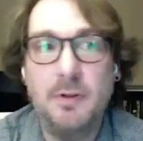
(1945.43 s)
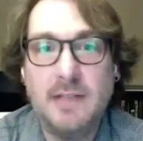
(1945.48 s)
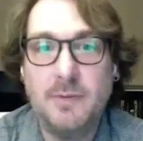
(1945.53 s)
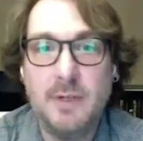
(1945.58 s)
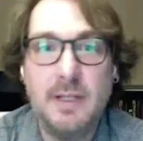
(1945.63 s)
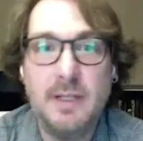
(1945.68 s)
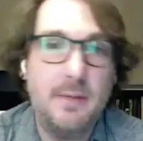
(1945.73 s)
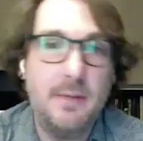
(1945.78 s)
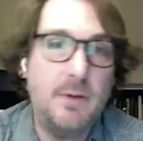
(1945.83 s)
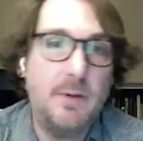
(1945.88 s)

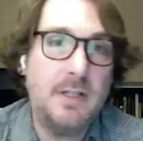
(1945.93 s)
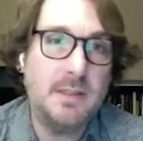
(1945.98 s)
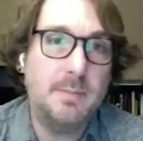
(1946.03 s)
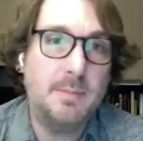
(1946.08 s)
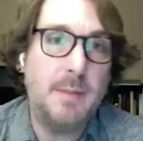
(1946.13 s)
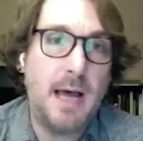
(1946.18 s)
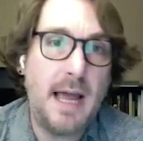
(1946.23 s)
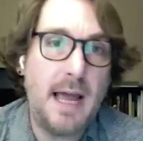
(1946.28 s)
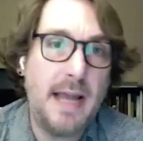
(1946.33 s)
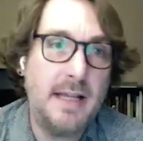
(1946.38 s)
That's really
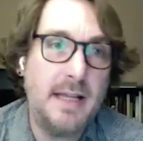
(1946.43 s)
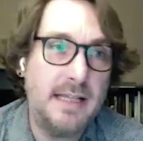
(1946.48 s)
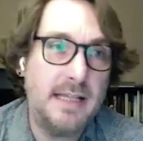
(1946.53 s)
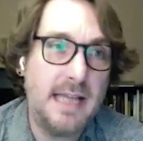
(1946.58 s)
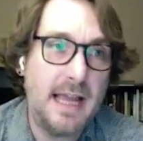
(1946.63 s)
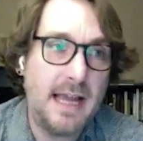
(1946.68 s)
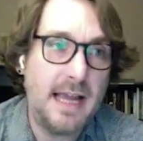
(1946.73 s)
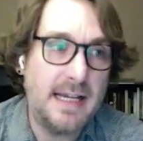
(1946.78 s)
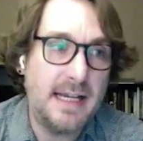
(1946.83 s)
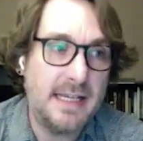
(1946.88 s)
what's behind
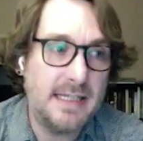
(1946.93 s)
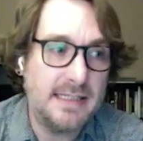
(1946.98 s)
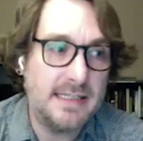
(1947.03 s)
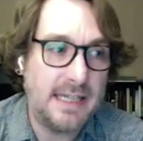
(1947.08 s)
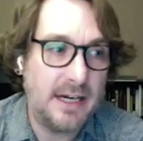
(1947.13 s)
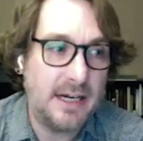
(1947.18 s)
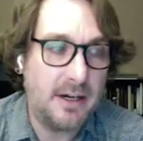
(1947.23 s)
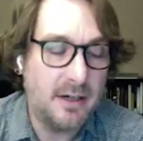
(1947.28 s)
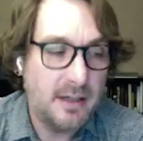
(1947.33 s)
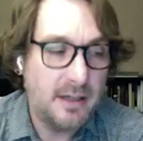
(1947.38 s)
the ideas
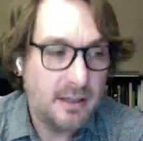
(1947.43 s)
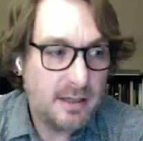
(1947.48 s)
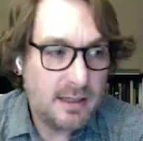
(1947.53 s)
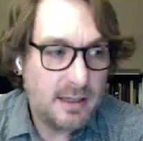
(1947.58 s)
here.